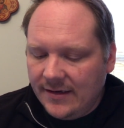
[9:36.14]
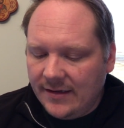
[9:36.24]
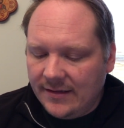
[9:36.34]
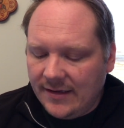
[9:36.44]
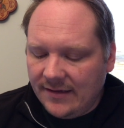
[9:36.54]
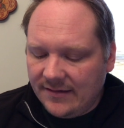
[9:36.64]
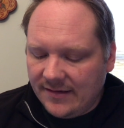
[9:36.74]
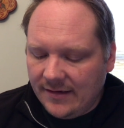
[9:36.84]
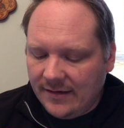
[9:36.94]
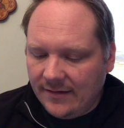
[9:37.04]
and things
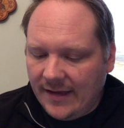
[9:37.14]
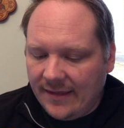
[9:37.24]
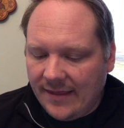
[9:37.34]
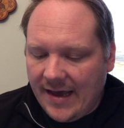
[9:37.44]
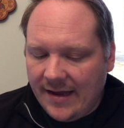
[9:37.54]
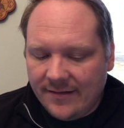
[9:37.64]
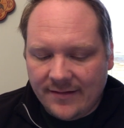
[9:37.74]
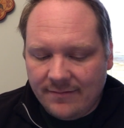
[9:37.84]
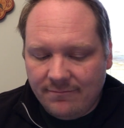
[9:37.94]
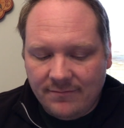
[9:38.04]
like that,
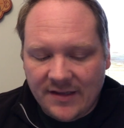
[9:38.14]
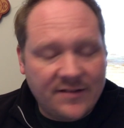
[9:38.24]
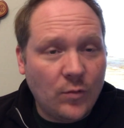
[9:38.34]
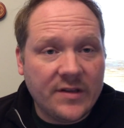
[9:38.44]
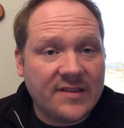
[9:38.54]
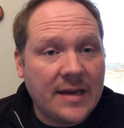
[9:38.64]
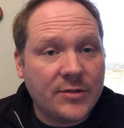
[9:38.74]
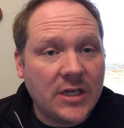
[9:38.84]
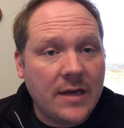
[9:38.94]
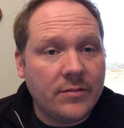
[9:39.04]
this is one-stop
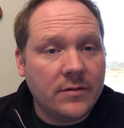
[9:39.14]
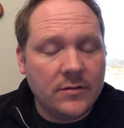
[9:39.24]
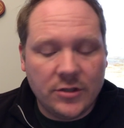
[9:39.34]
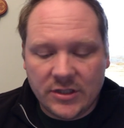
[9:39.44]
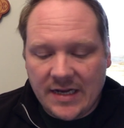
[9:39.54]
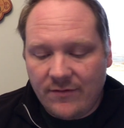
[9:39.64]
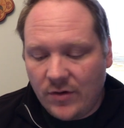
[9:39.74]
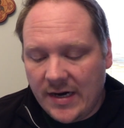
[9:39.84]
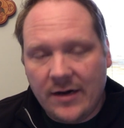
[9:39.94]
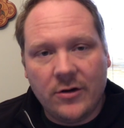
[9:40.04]
shop. You just have it
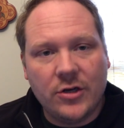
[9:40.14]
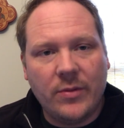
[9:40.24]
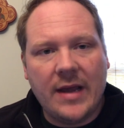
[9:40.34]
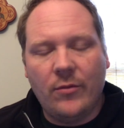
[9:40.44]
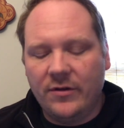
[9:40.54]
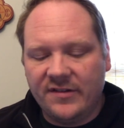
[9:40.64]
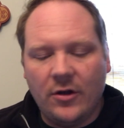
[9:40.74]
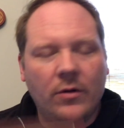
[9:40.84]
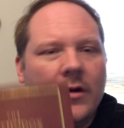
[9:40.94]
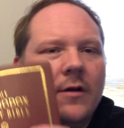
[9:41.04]
right here in your Bible.
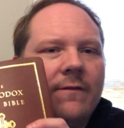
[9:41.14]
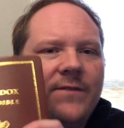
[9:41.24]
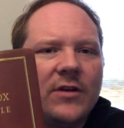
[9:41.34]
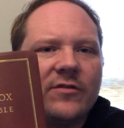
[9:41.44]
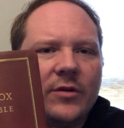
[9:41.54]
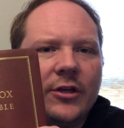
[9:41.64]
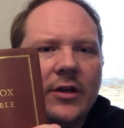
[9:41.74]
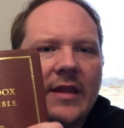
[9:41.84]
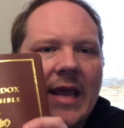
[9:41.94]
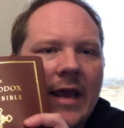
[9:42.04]
So feels really good
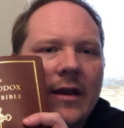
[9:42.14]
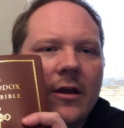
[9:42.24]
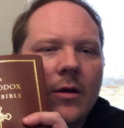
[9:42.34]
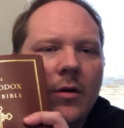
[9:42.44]
in the hand.